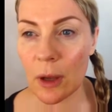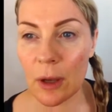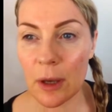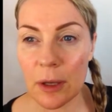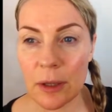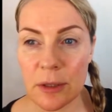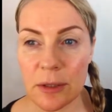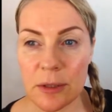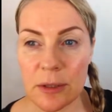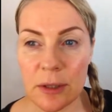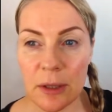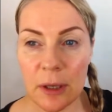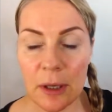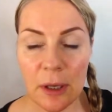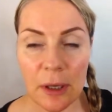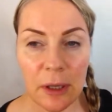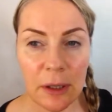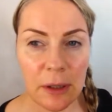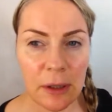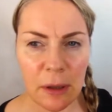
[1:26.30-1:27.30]
and
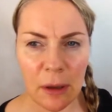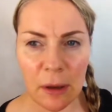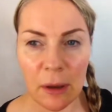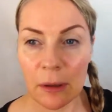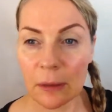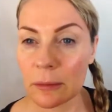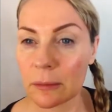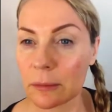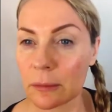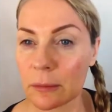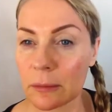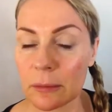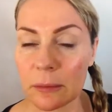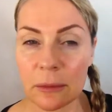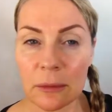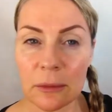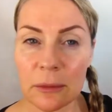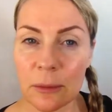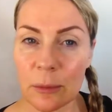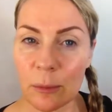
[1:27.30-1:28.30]
yeah,
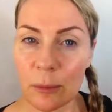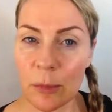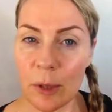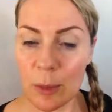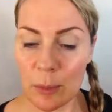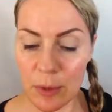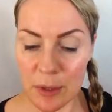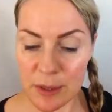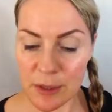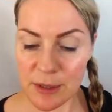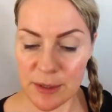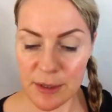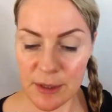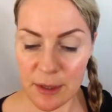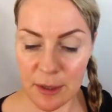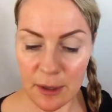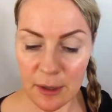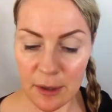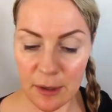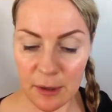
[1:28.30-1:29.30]
maybe it's
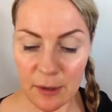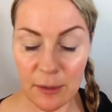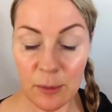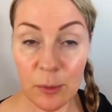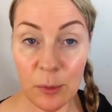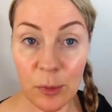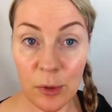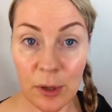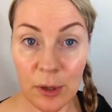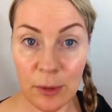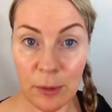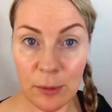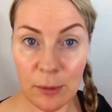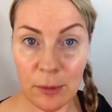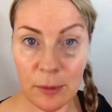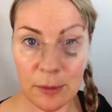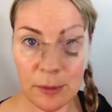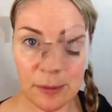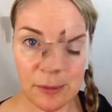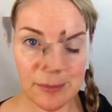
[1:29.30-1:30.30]
pretty cool.
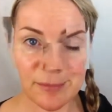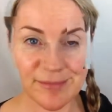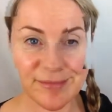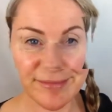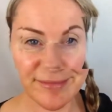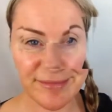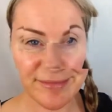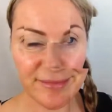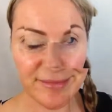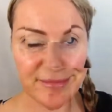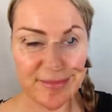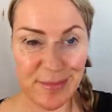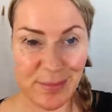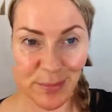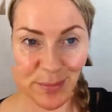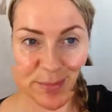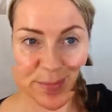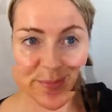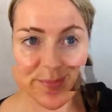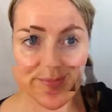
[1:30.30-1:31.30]
Today I'm using this
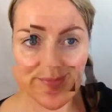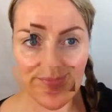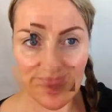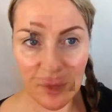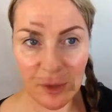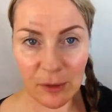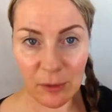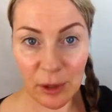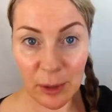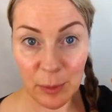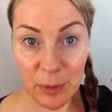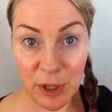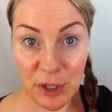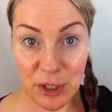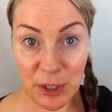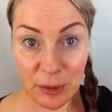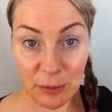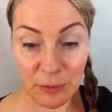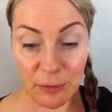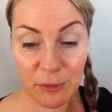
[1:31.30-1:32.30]
pink cream
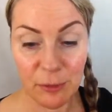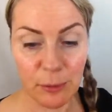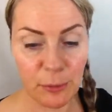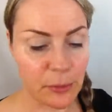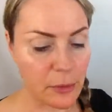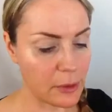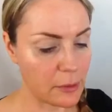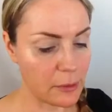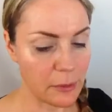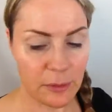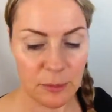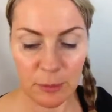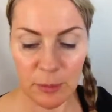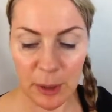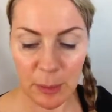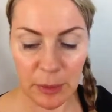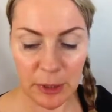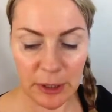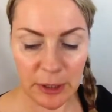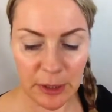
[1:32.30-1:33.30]
eyeshadow from
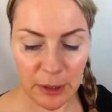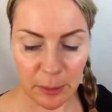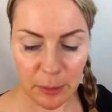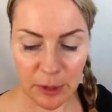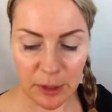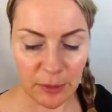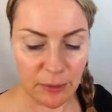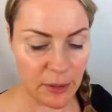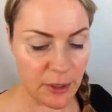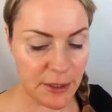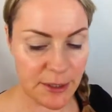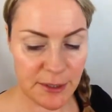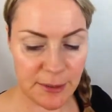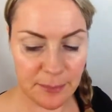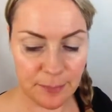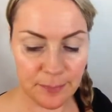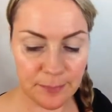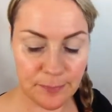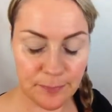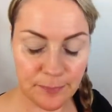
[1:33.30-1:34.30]
Maybelline, I believe it is.
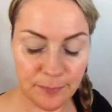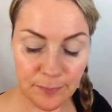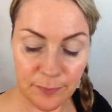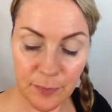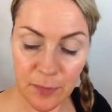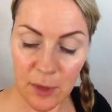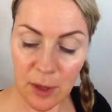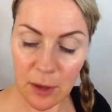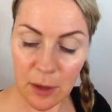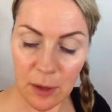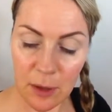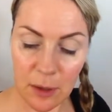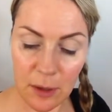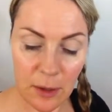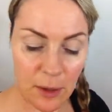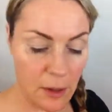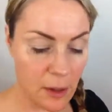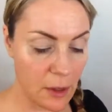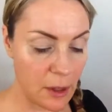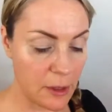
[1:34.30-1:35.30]

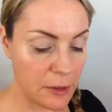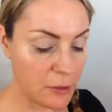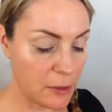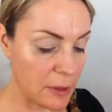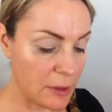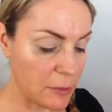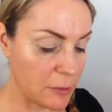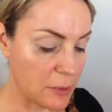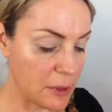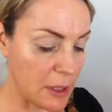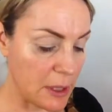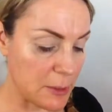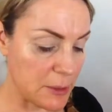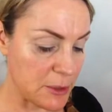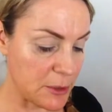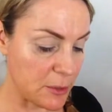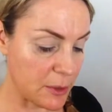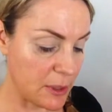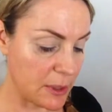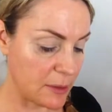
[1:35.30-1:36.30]
I don't know
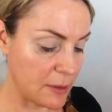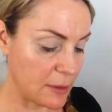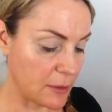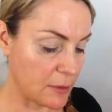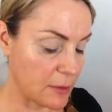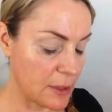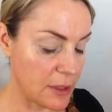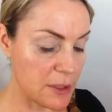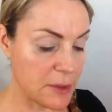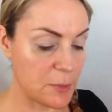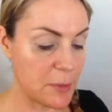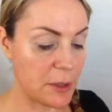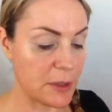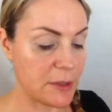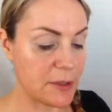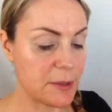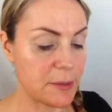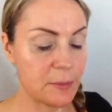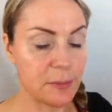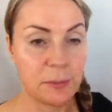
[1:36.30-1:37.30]
names or anything on it,
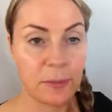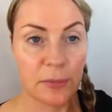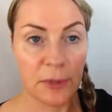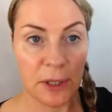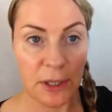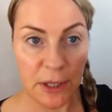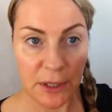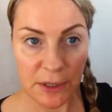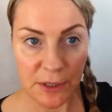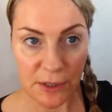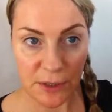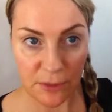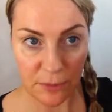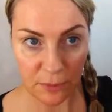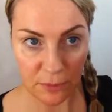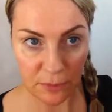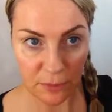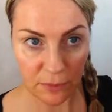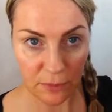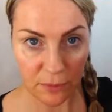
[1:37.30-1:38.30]
but it's
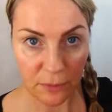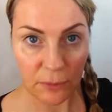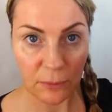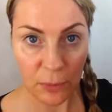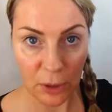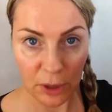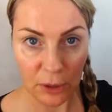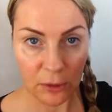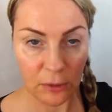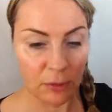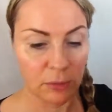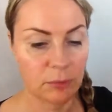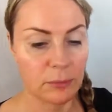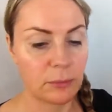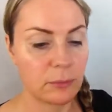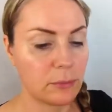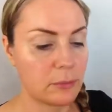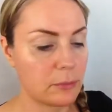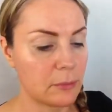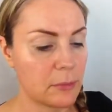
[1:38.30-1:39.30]
pink.
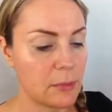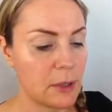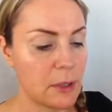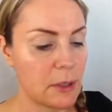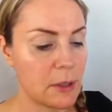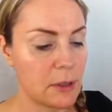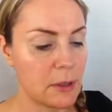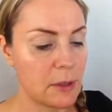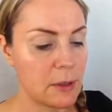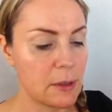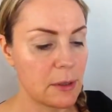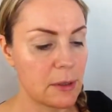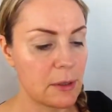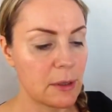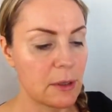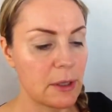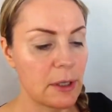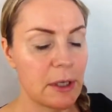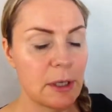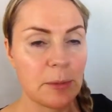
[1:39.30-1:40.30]

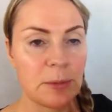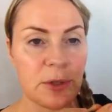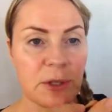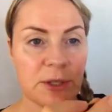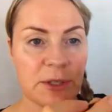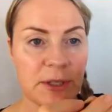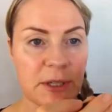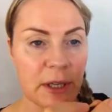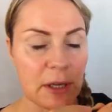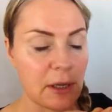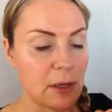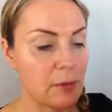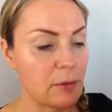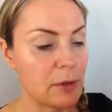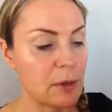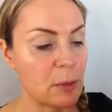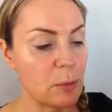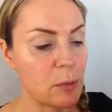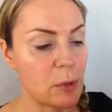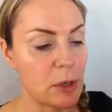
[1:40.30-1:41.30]
And I'm just taking
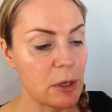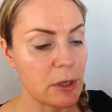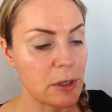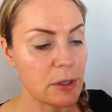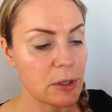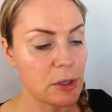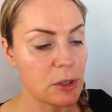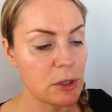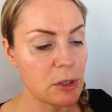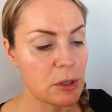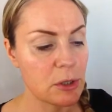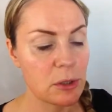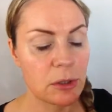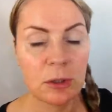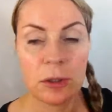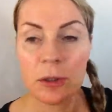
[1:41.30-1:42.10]
with a brush